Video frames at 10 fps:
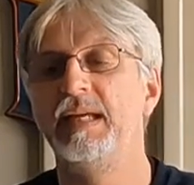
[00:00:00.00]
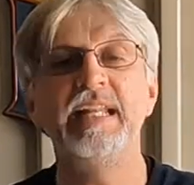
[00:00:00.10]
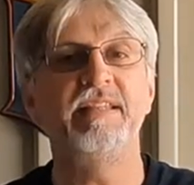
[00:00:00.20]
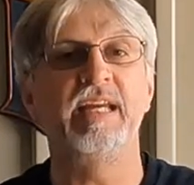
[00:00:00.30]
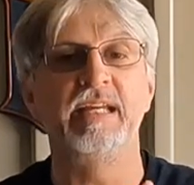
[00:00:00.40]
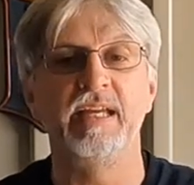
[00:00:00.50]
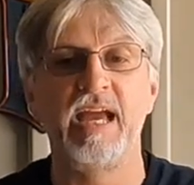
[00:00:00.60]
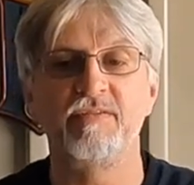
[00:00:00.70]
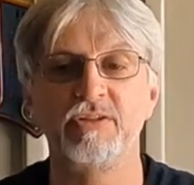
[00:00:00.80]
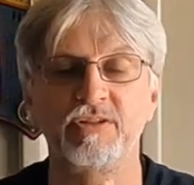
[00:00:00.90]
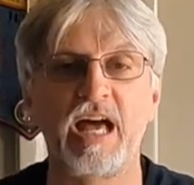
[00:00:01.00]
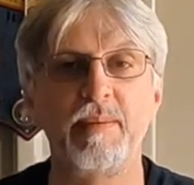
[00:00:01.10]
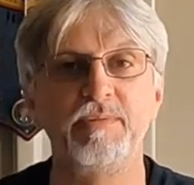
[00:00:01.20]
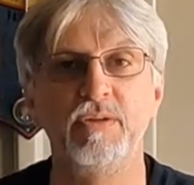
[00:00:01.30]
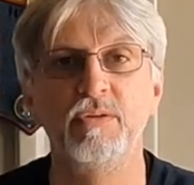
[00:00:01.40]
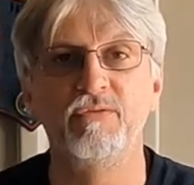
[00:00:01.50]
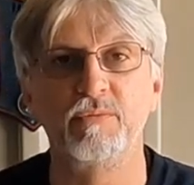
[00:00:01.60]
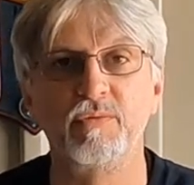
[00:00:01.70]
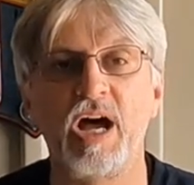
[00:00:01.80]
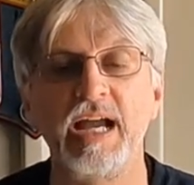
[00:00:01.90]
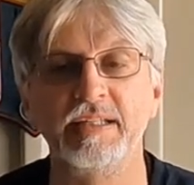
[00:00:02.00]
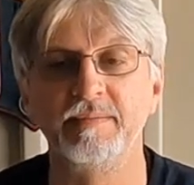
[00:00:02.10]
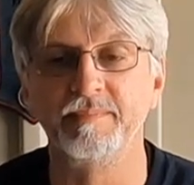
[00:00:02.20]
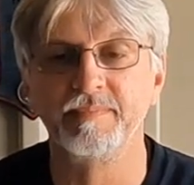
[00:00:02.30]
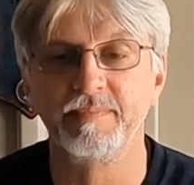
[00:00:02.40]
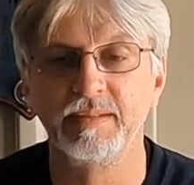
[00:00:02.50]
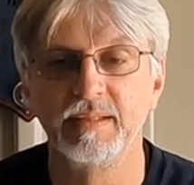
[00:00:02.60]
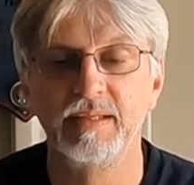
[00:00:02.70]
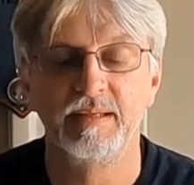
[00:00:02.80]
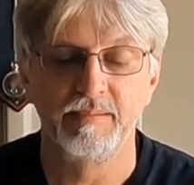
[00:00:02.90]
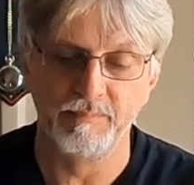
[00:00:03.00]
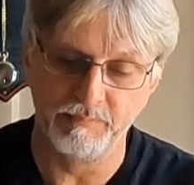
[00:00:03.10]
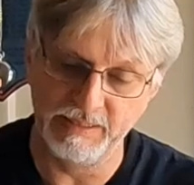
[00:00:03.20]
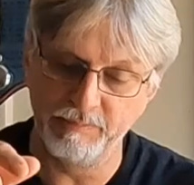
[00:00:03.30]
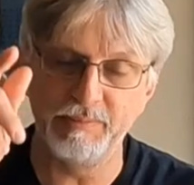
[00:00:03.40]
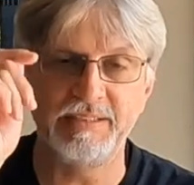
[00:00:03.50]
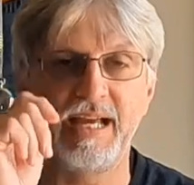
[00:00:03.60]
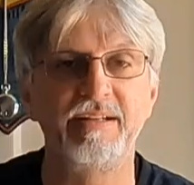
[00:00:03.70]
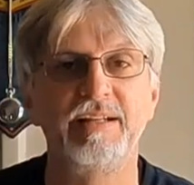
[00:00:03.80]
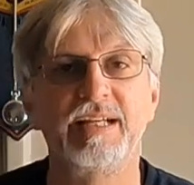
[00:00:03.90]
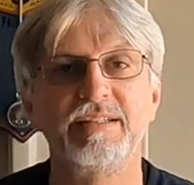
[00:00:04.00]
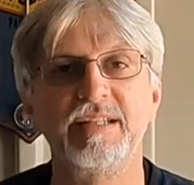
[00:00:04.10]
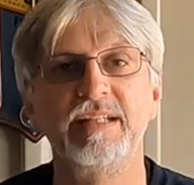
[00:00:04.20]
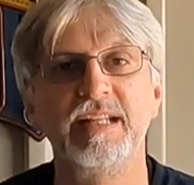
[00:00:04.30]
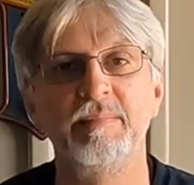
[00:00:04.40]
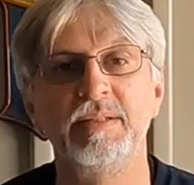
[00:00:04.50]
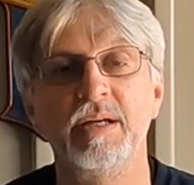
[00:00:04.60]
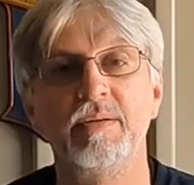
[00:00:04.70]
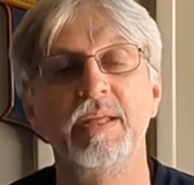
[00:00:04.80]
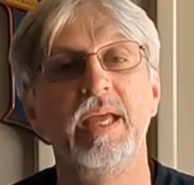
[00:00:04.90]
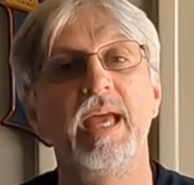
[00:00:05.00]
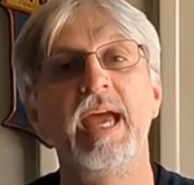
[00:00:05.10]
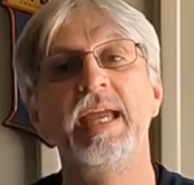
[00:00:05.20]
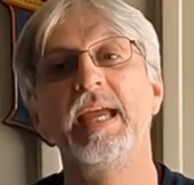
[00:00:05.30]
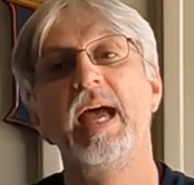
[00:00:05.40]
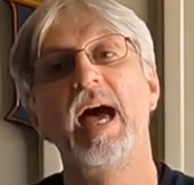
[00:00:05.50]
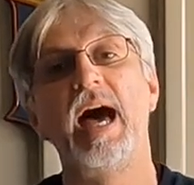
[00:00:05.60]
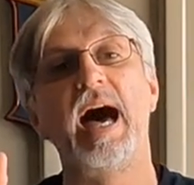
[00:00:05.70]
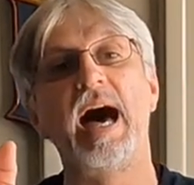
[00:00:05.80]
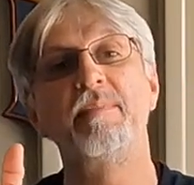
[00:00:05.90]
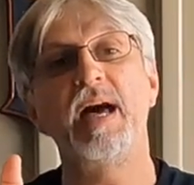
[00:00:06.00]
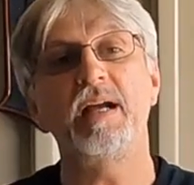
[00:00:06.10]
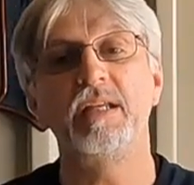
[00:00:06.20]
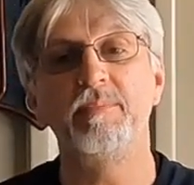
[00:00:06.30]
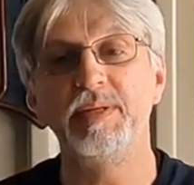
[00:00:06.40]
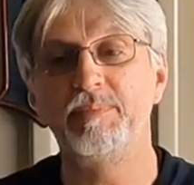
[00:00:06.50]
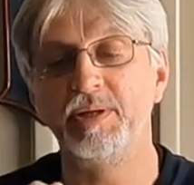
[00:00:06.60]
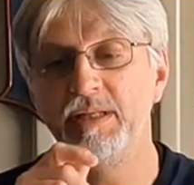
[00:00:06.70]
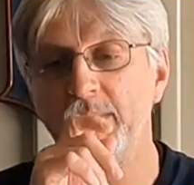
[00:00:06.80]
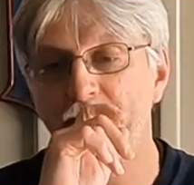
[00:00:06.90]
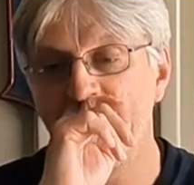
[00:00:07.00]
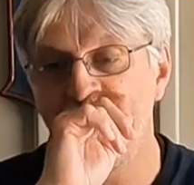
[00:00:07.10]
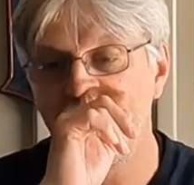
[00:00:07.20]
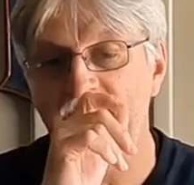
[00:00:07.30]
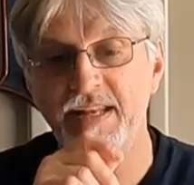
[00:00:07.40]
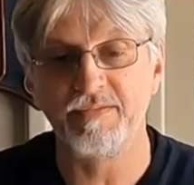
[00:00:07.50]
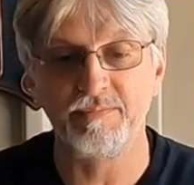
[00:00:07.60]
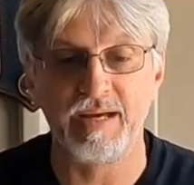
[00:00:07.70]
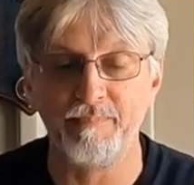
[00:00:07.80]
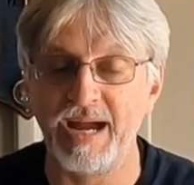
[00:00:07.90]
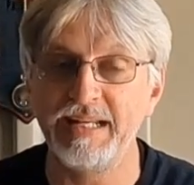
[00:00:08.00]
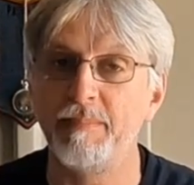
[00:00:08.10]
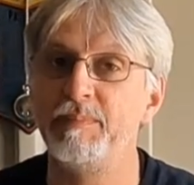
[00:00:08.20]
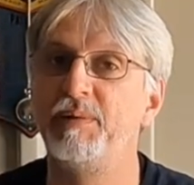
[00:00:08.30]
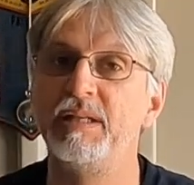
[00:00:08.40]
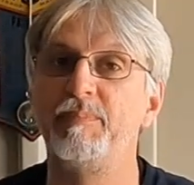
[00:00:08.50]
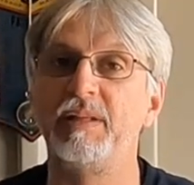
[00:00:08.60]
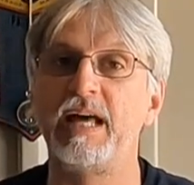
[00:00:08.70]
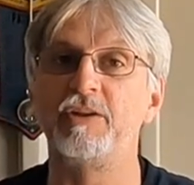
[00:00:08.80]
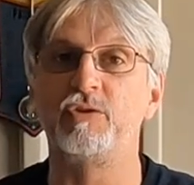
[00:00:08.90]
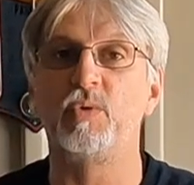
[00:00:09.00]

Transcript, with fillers: anything ever stop you from riding? leave, leave it down here. Like I said, let me know. Hey, I'm not going to be putting up a lot of, I might not be putting up a lot of